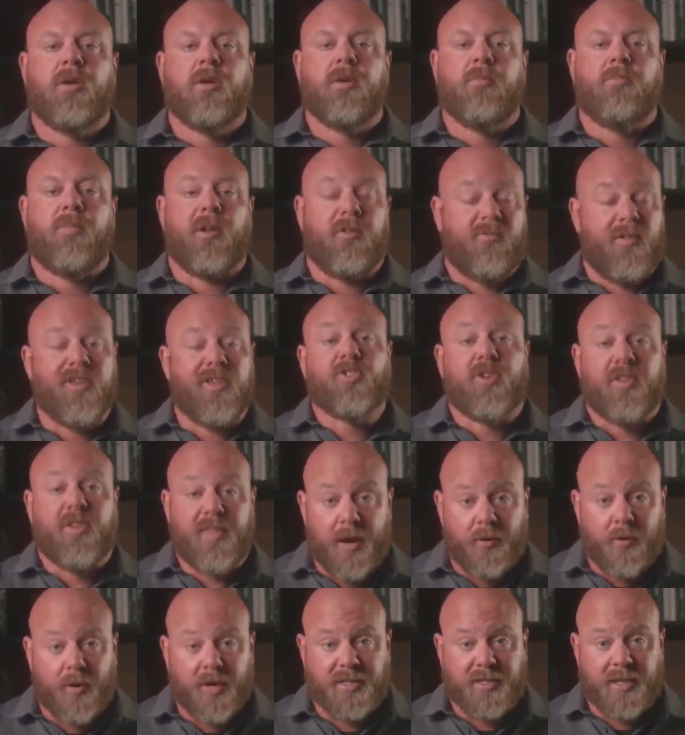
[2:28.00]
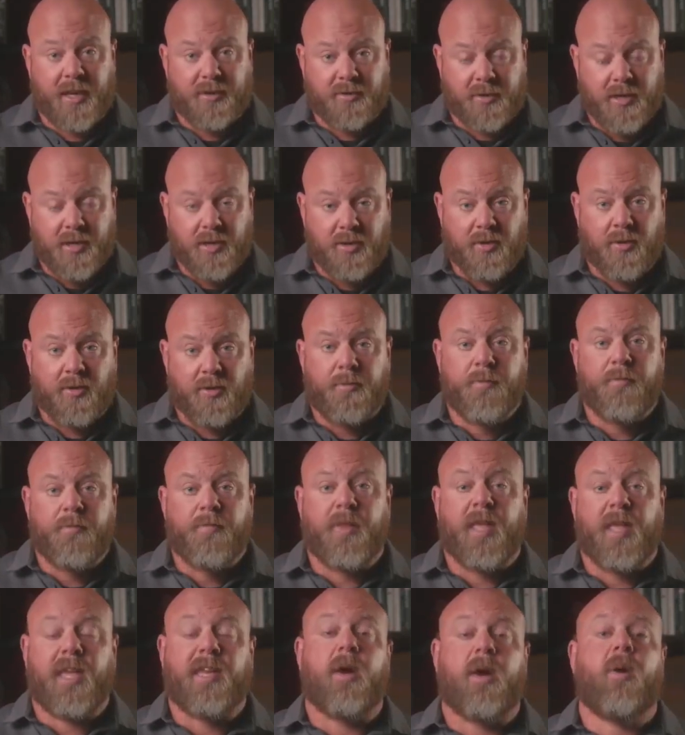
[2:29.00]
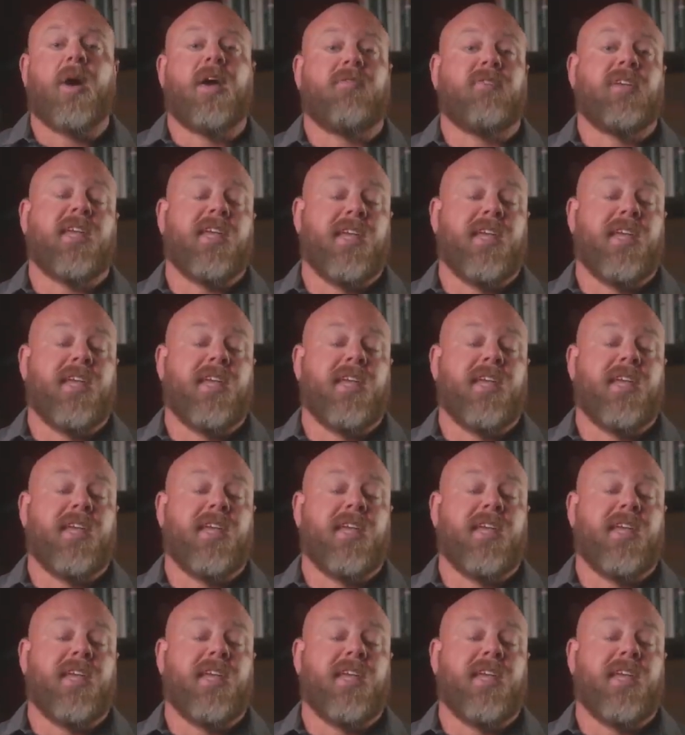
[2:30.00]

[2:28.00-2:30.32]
but eventually that runs out too. And now I have to